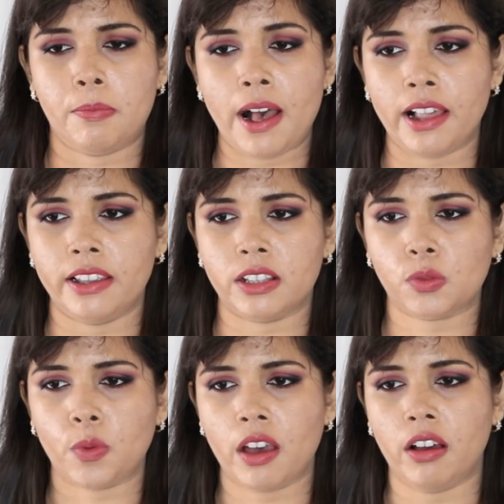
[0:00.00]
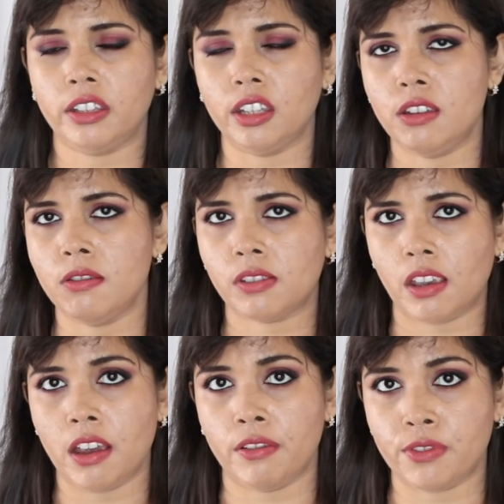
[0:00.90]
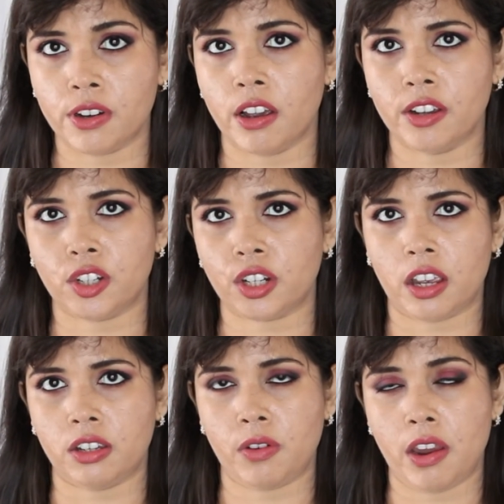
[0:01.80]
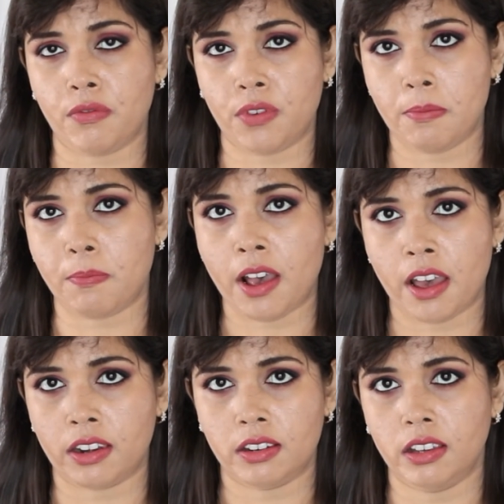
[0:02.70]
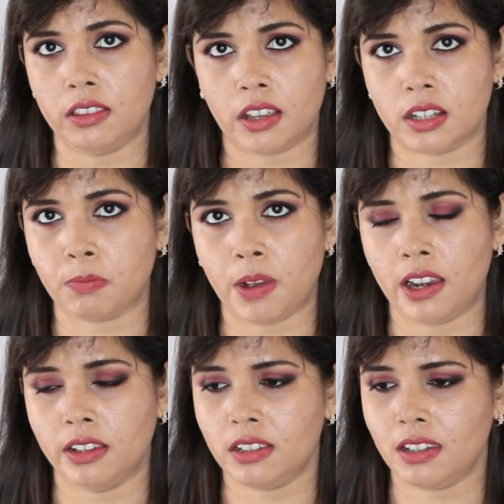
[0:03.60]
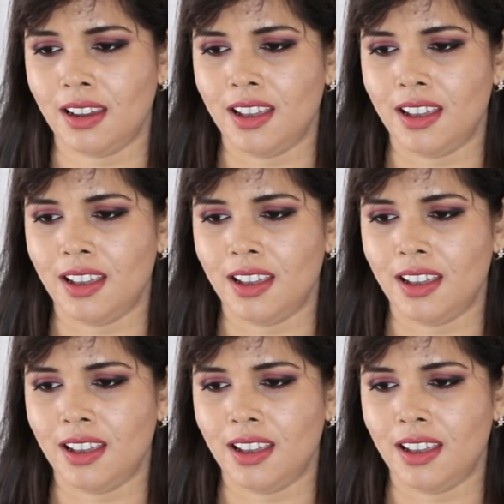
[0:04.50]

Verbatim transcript: palettes where I can use every eyeshadow, every pan in that palette.